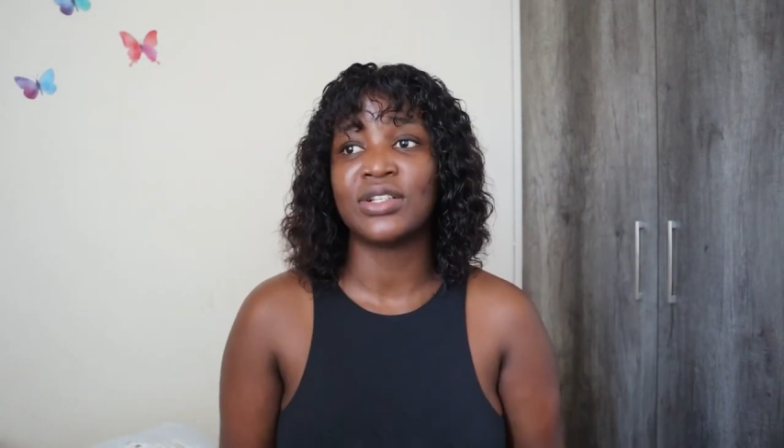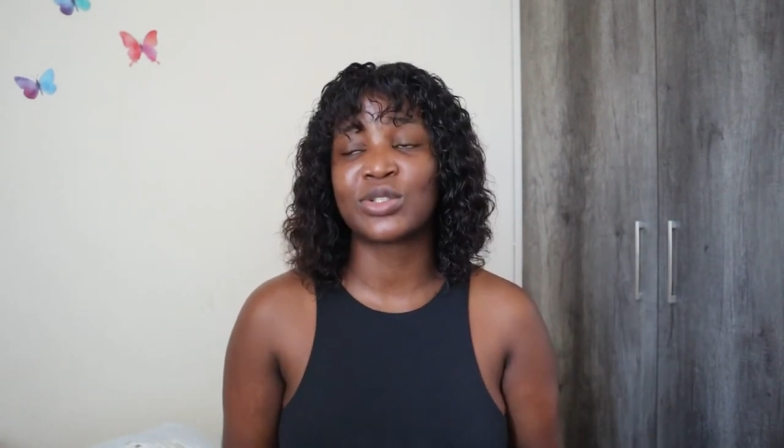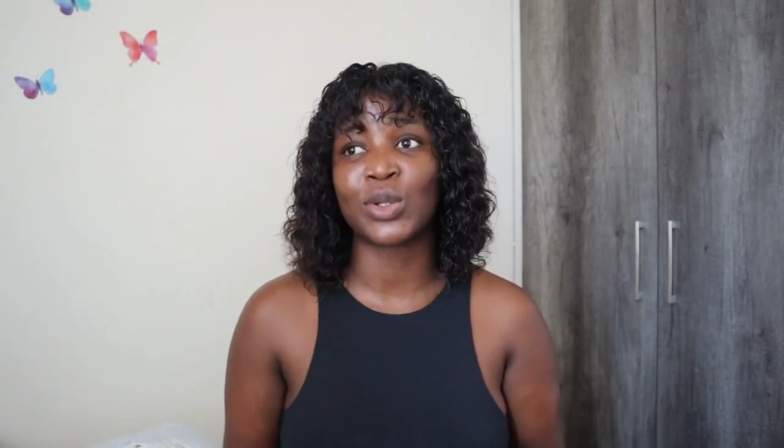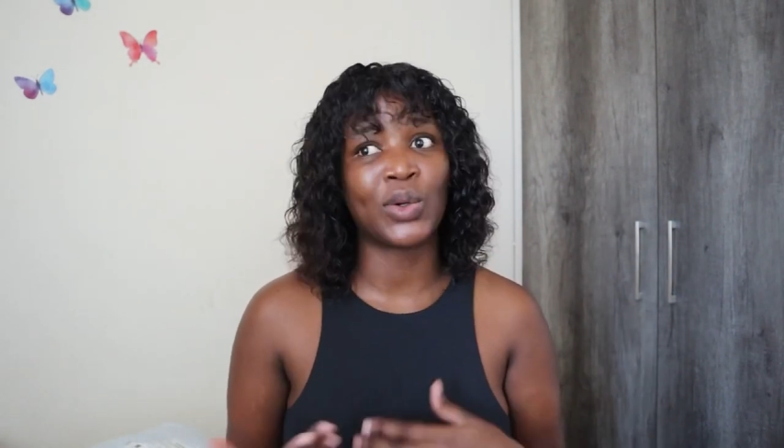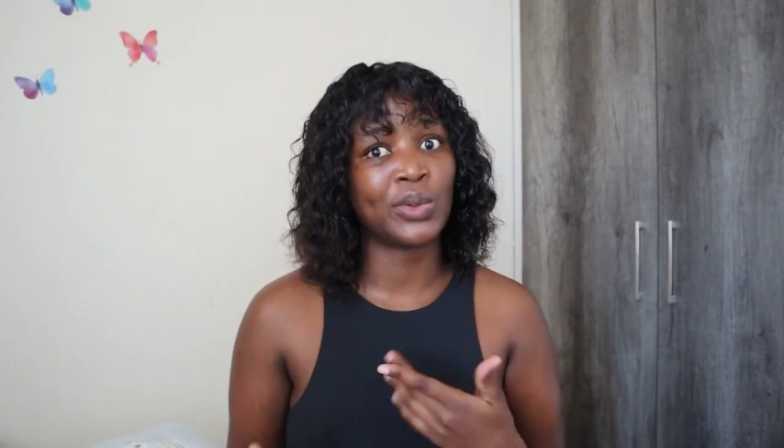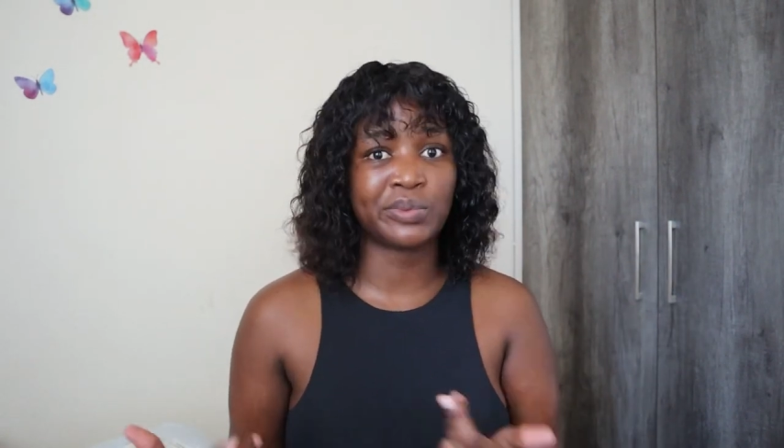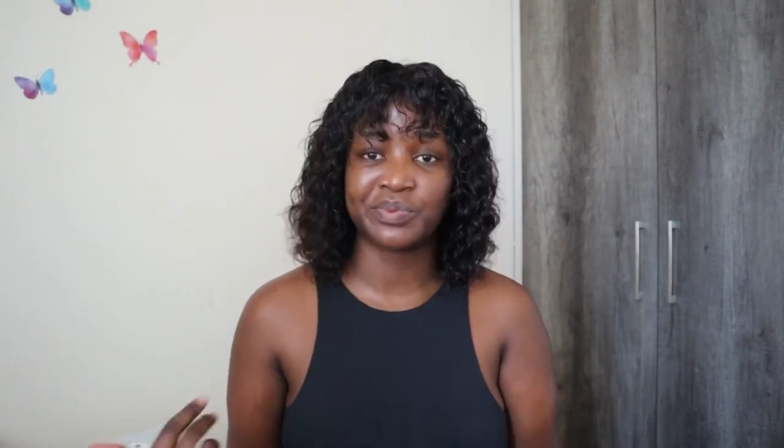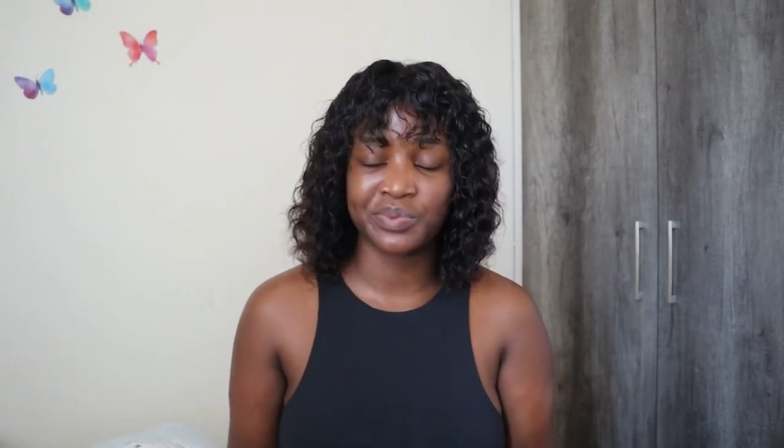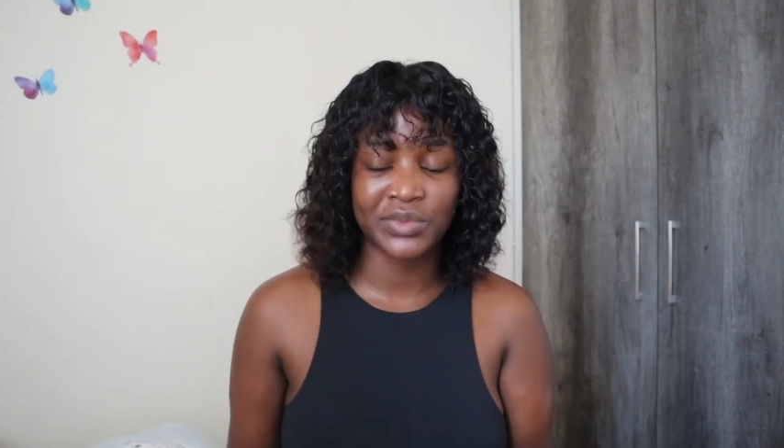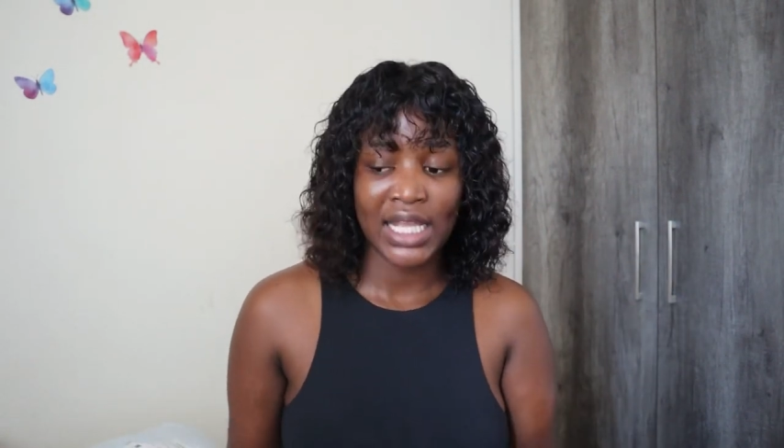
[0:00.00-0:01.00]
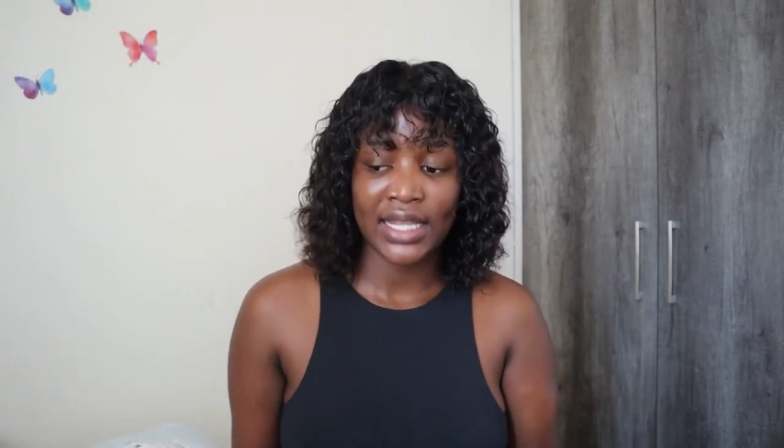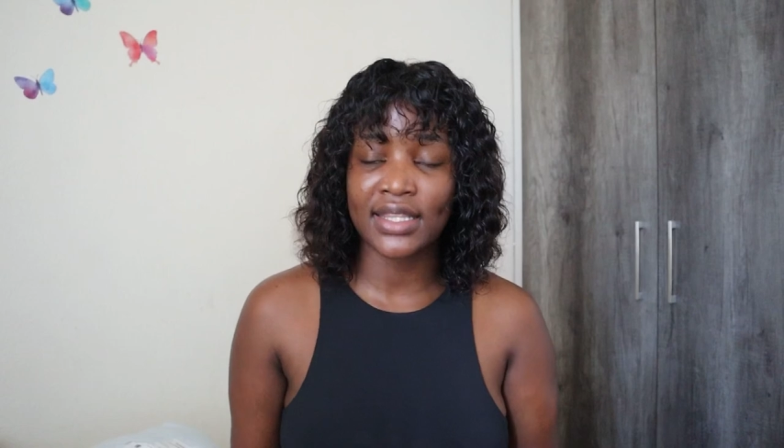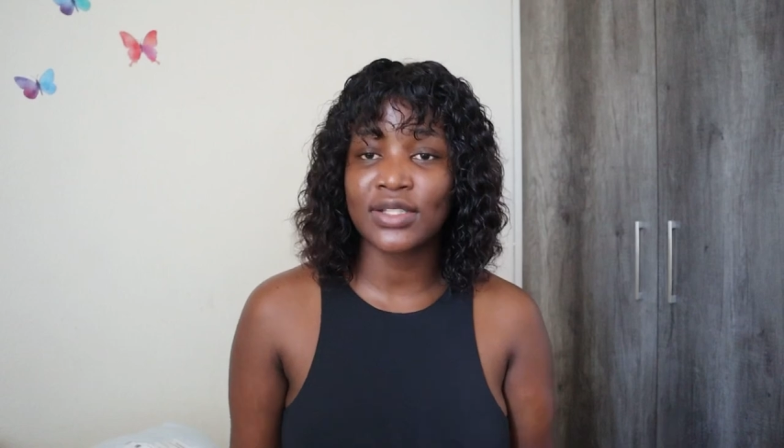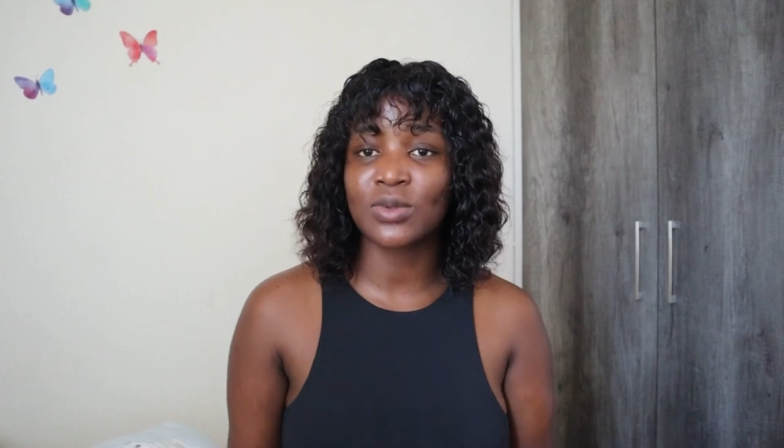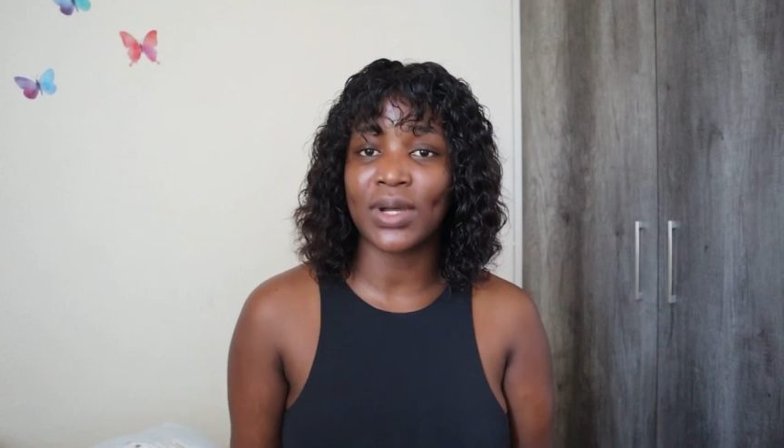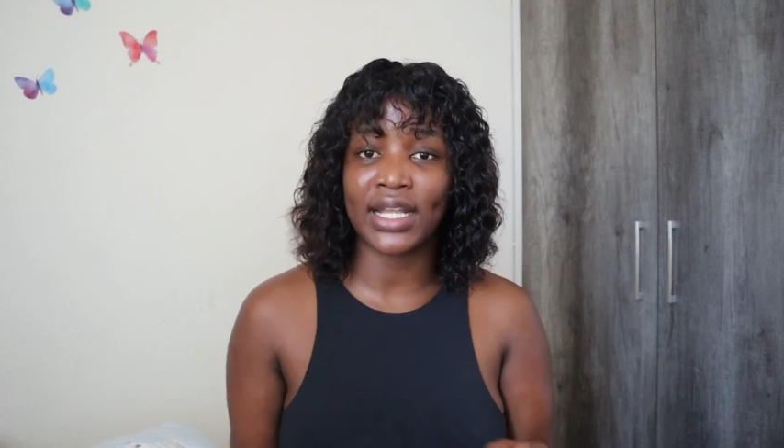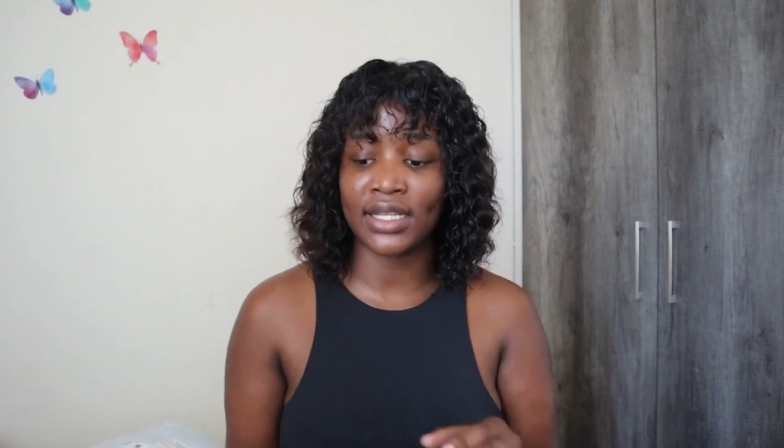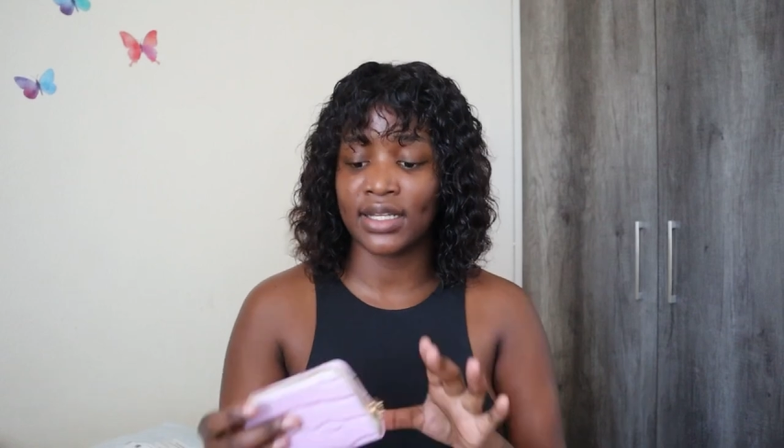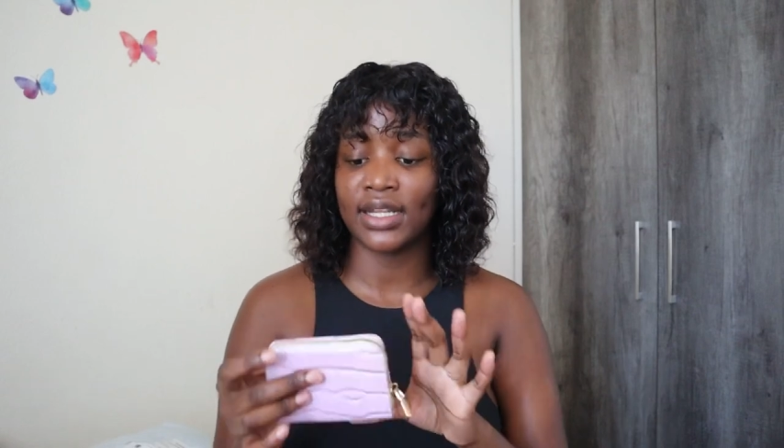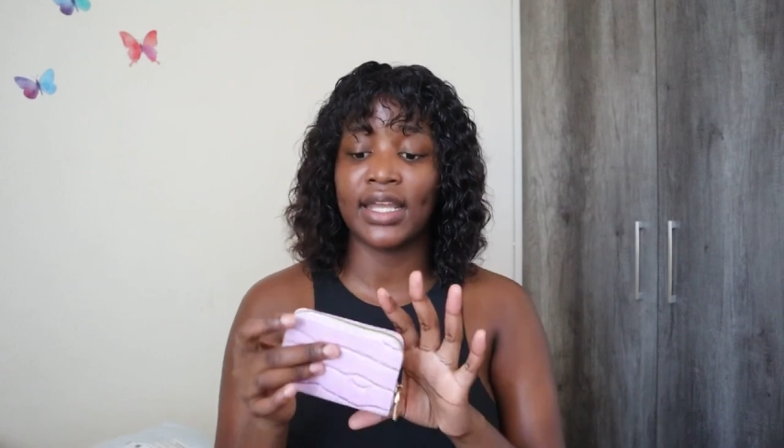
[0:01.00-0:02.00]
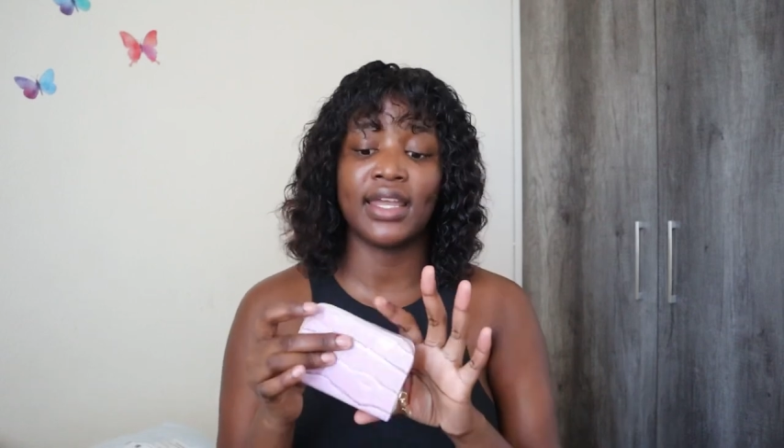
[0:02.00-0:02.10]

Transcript: So this one,